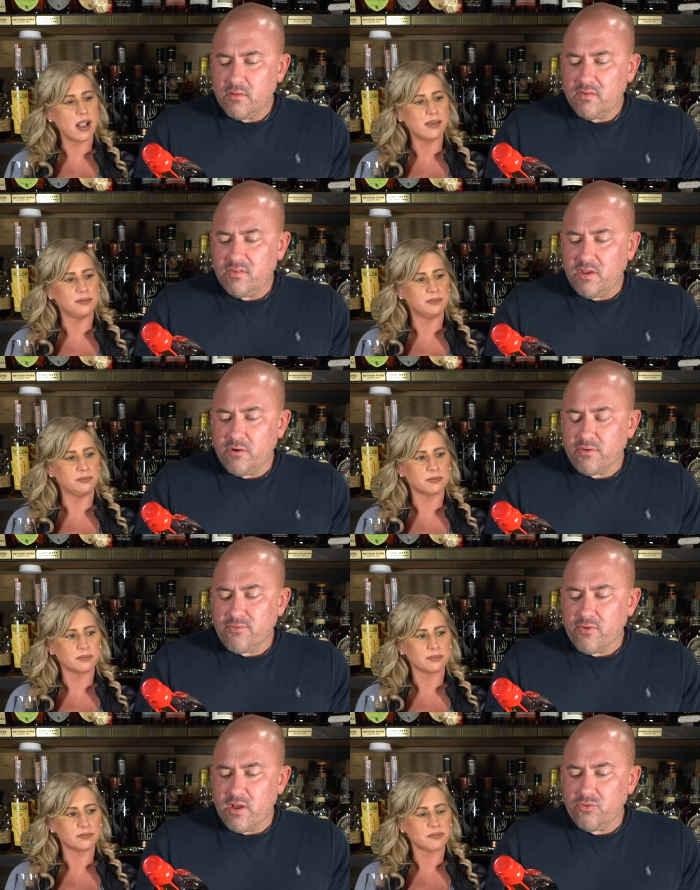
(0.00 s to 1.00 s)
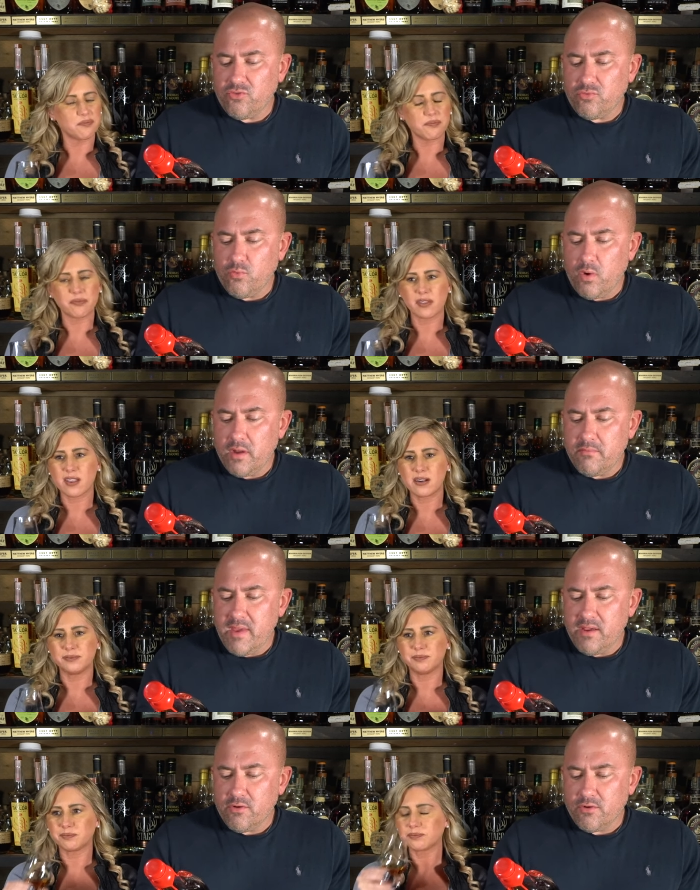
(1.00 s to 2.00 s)
Speaker 1: seared French, one
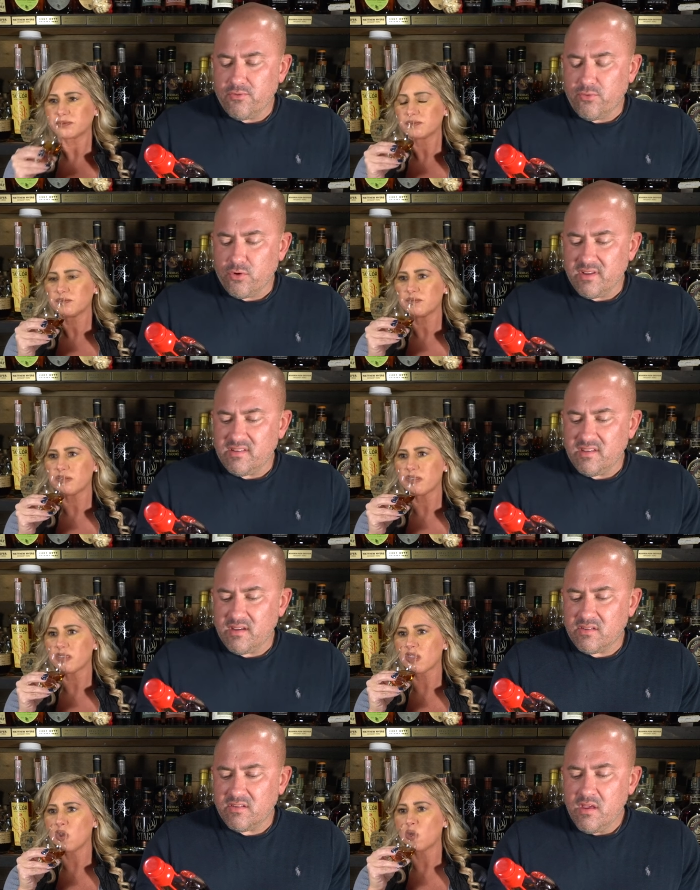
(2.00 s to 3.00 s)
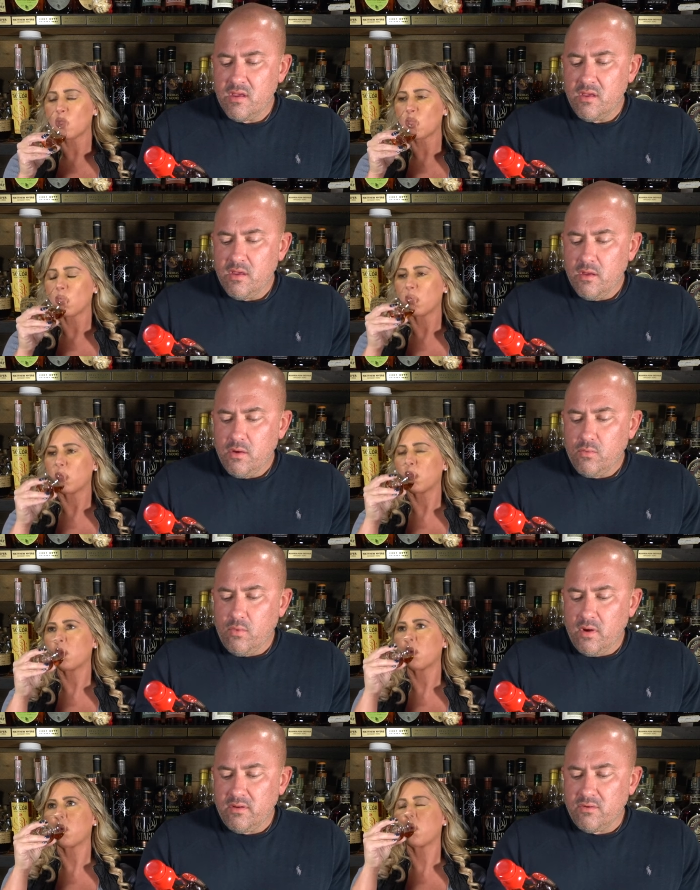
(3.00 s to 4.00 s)
maker 46,
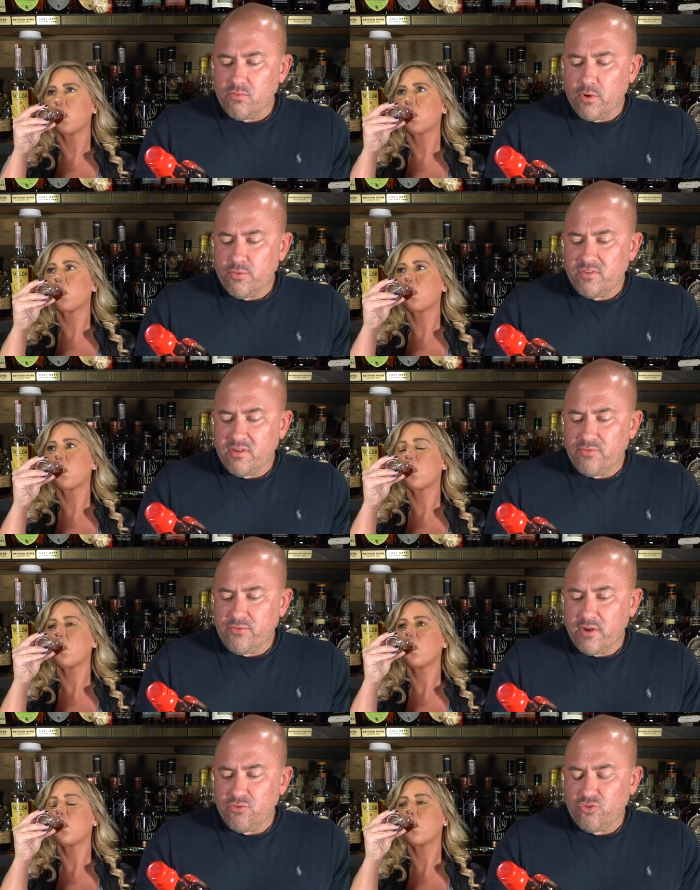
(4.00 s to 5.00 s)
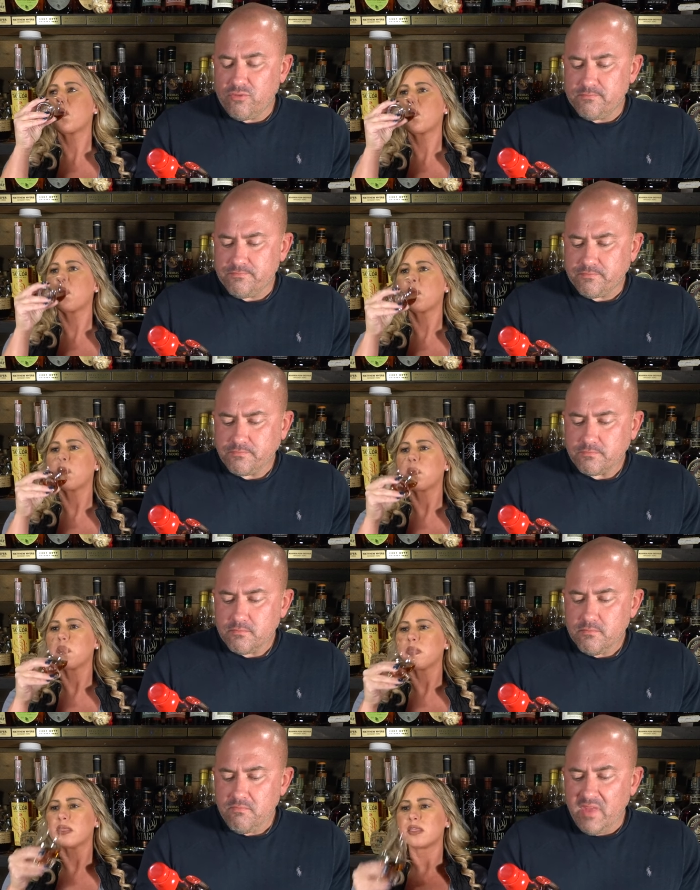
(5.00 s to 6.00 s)
one roasted French,
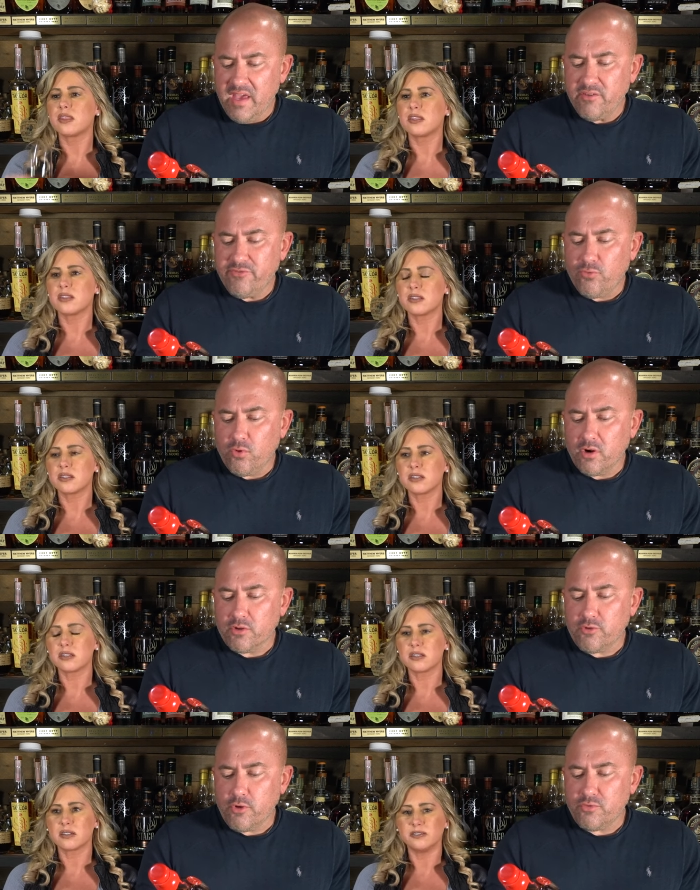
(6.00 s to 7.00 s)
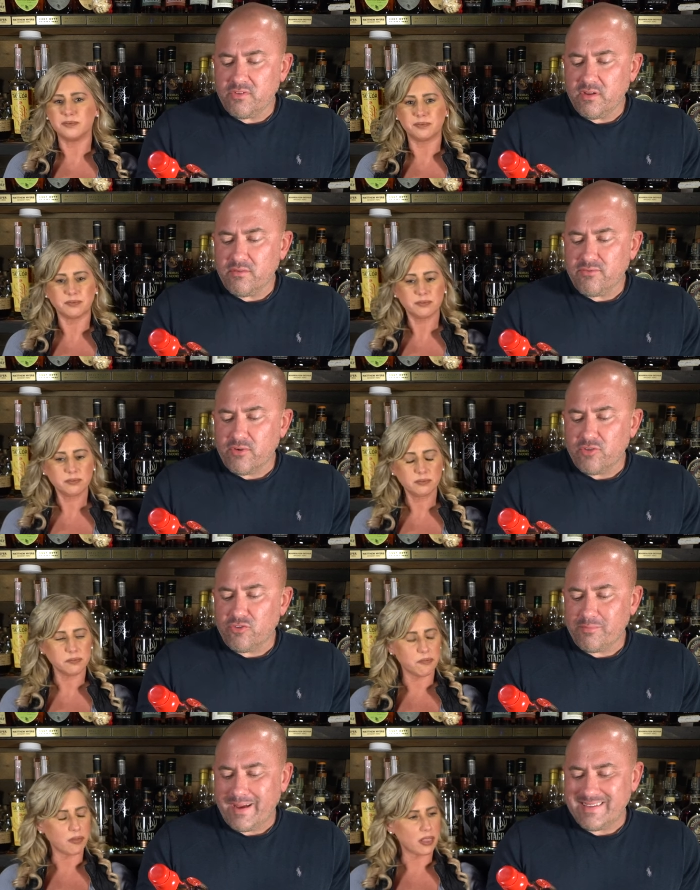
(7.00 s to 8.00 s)
and four toasted
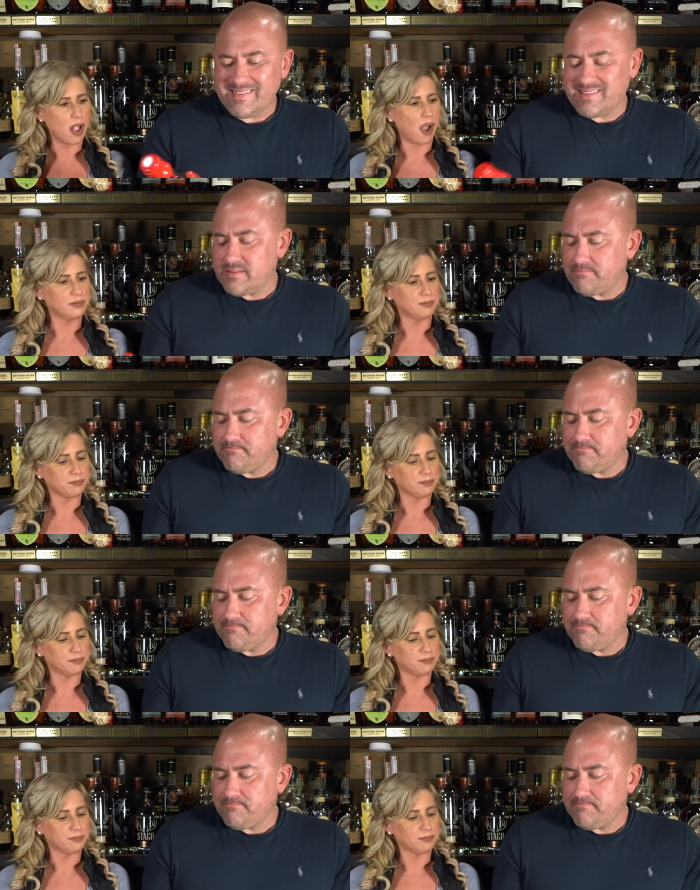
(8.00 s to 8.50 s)
French spice.